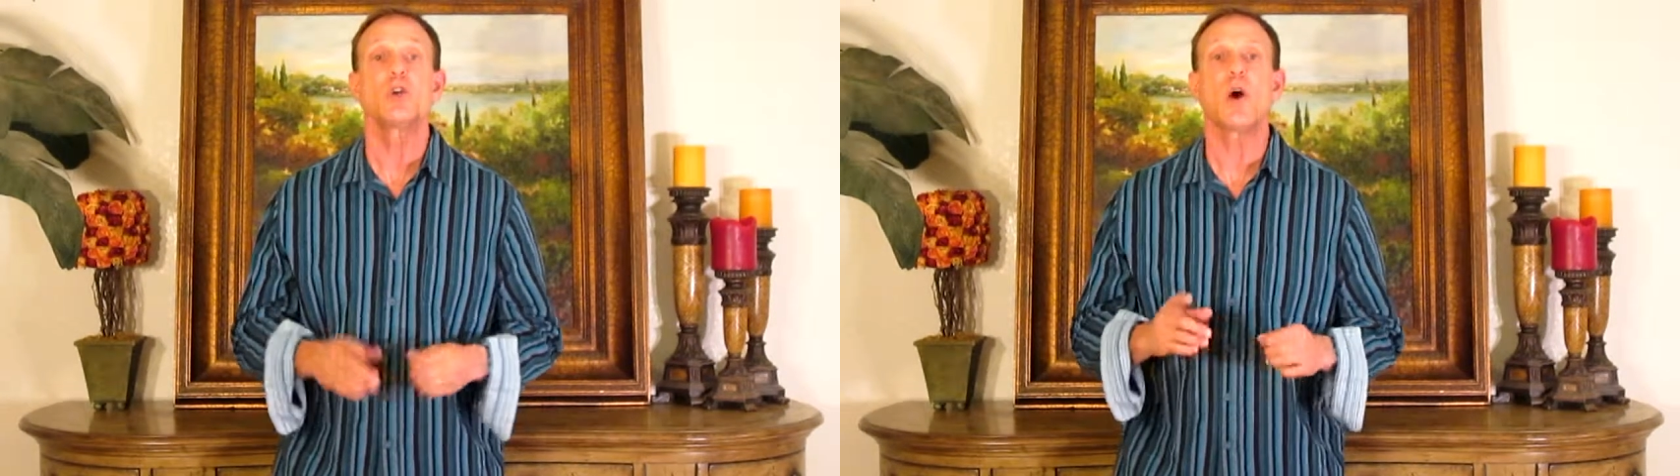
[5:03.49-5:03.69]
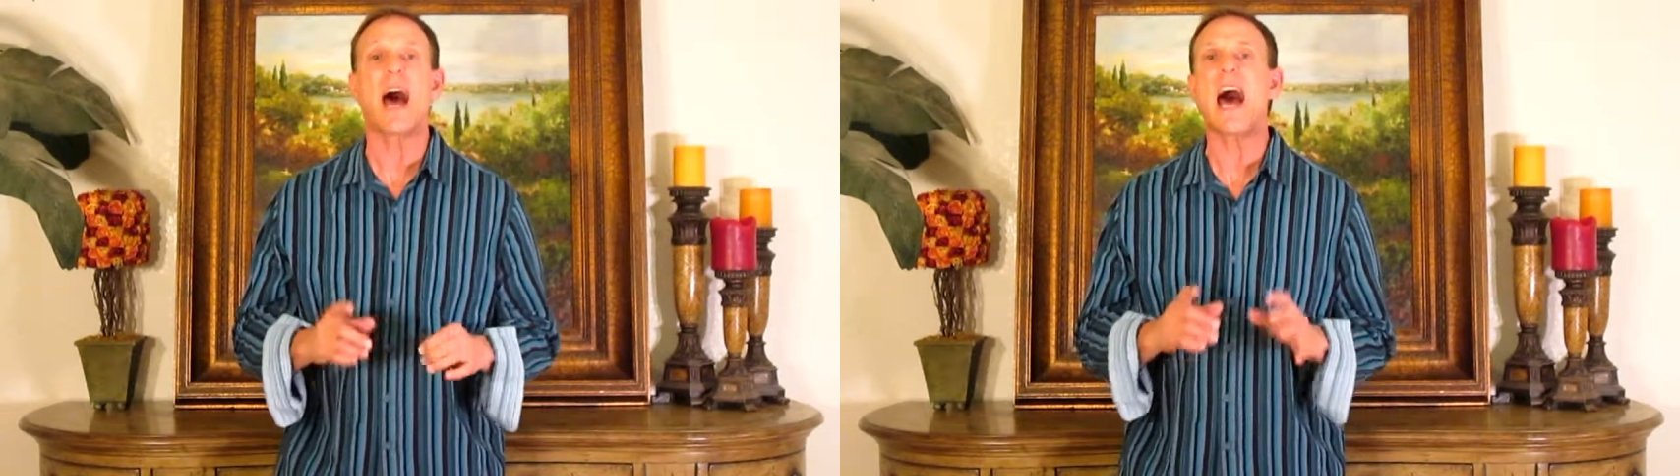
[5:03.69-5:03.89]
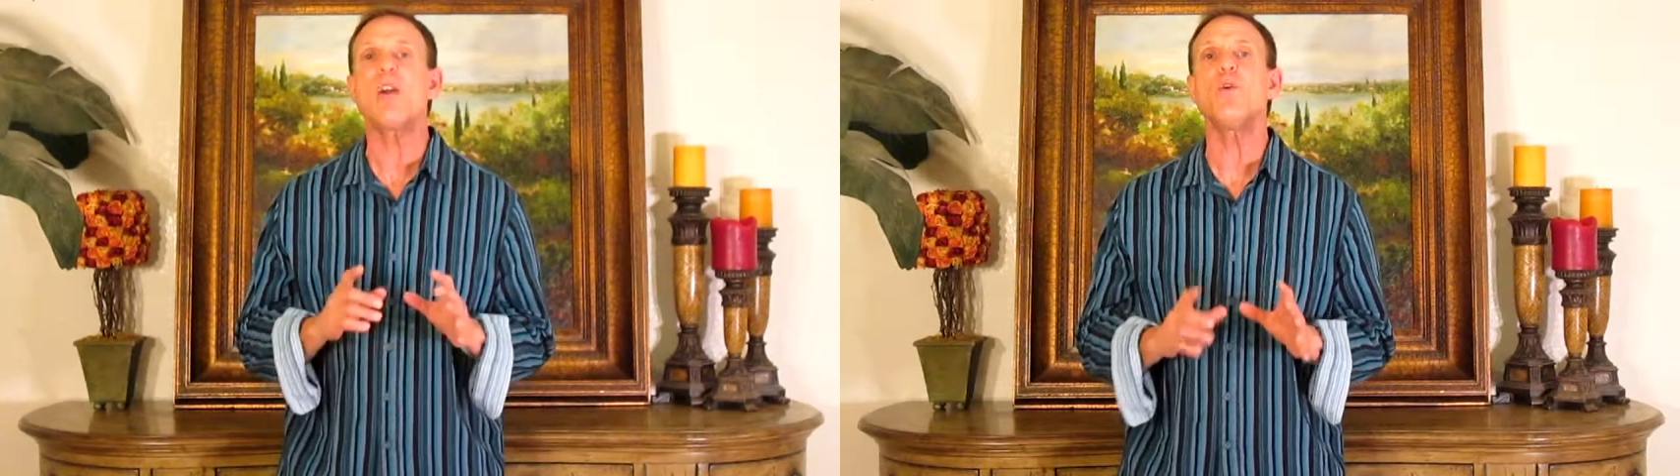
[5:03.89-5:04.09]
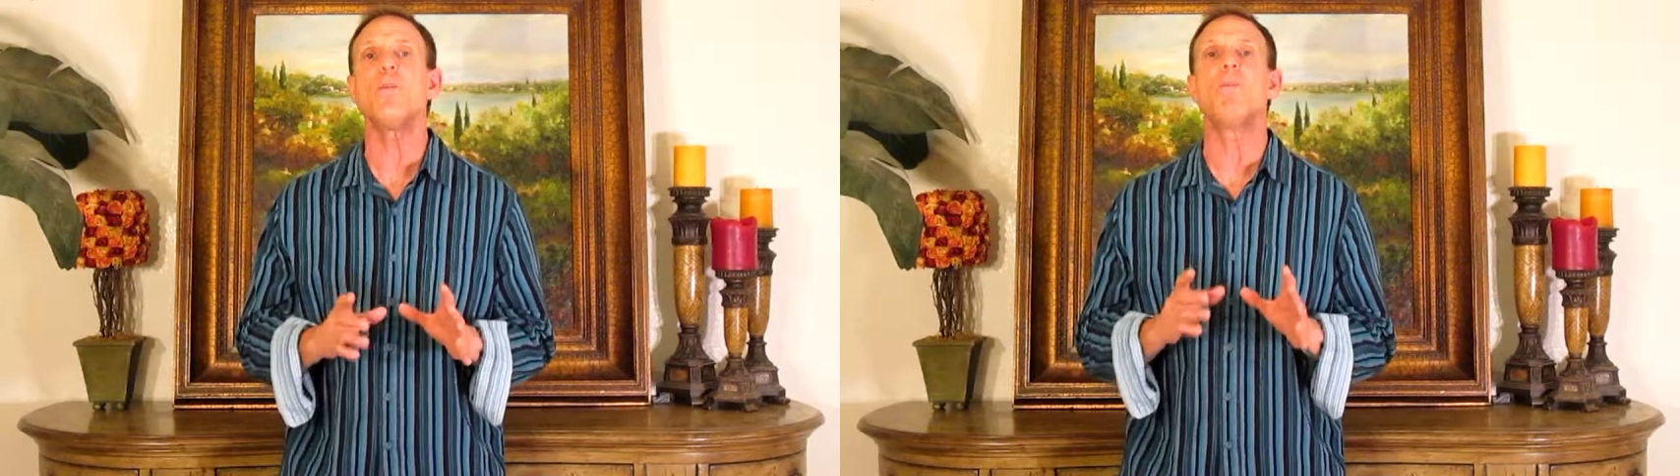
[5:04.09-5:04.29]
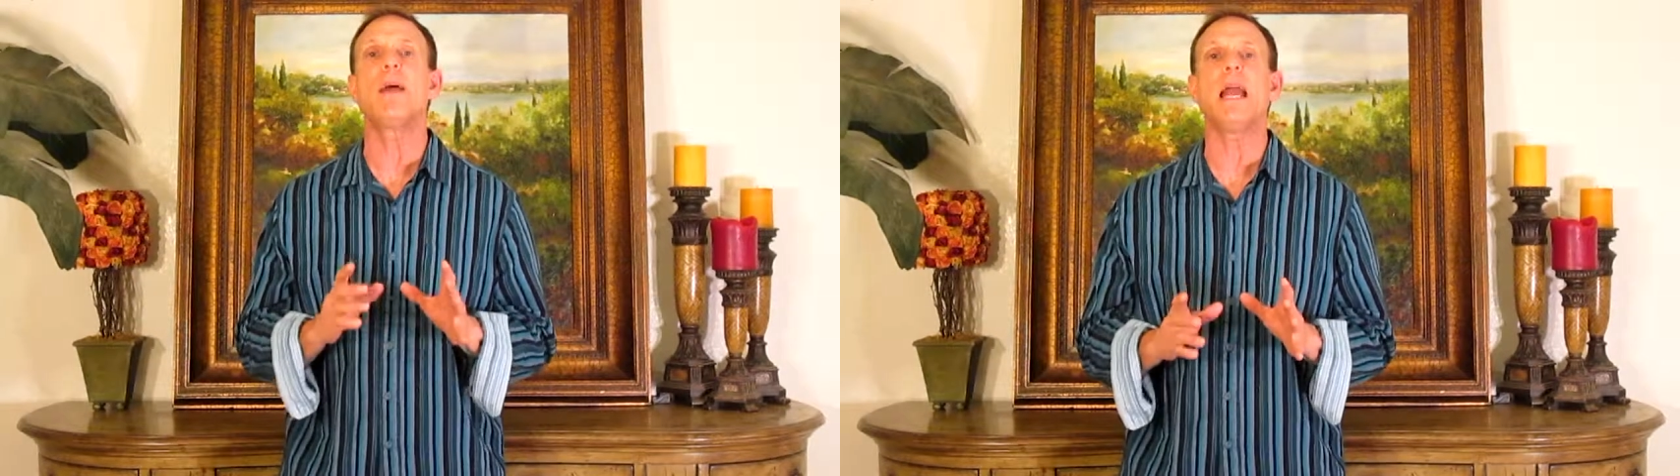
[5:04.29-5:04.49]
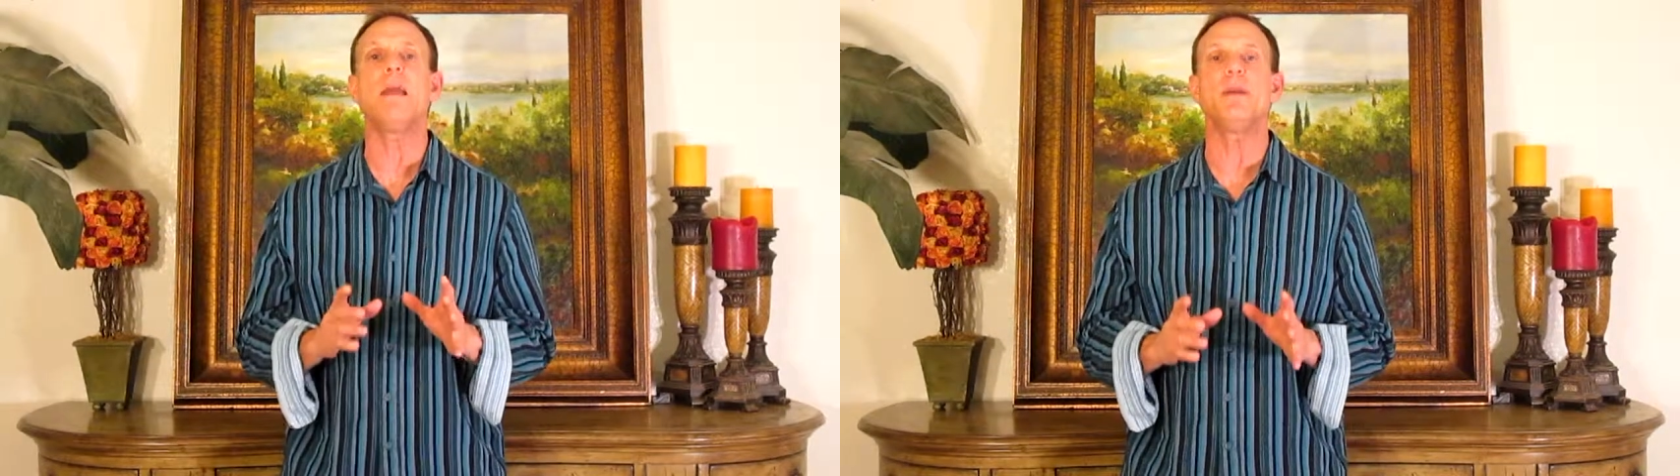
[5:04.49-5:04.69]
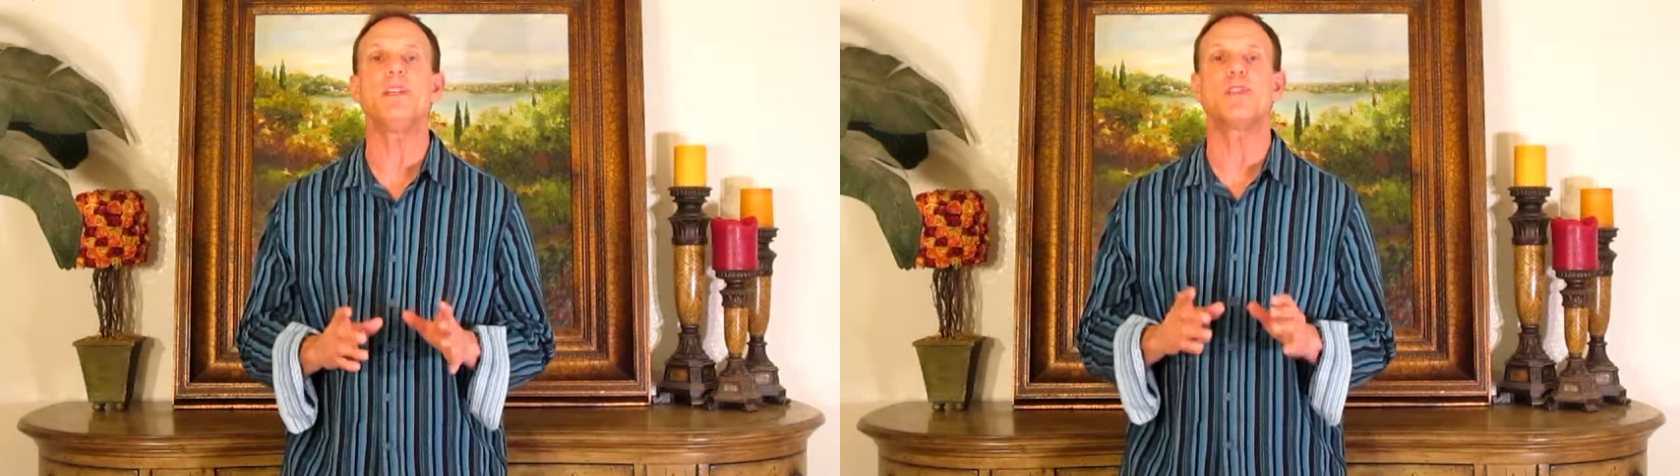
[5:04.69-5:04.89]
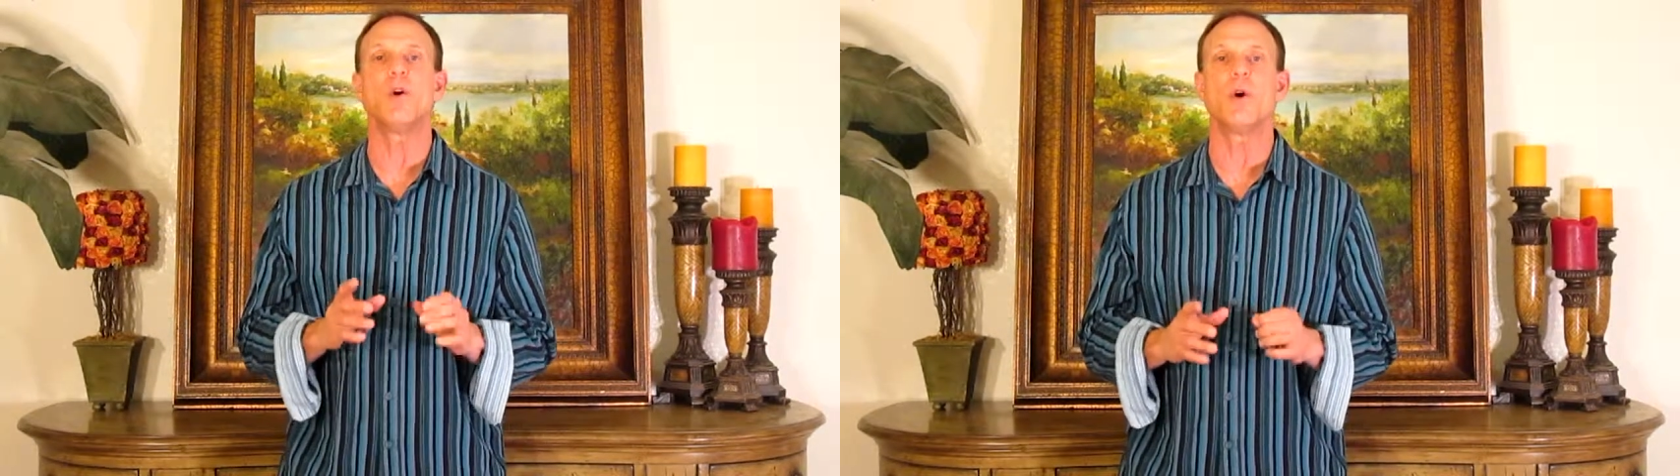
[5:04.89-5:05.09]
So how do
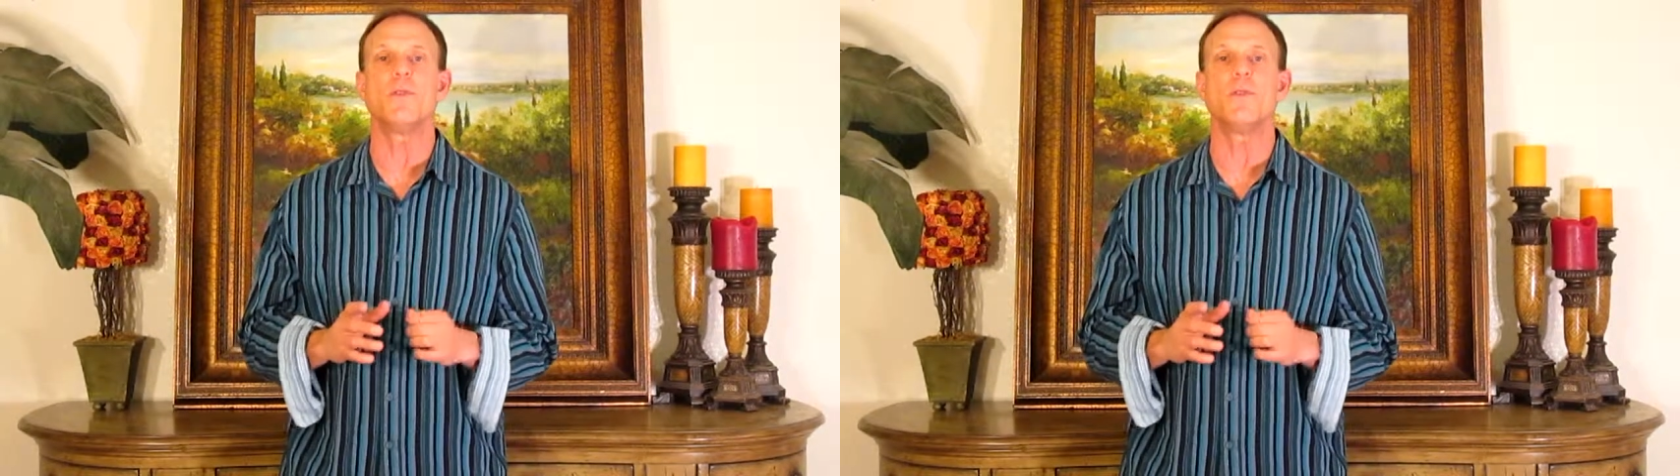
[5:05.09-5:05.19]
babies know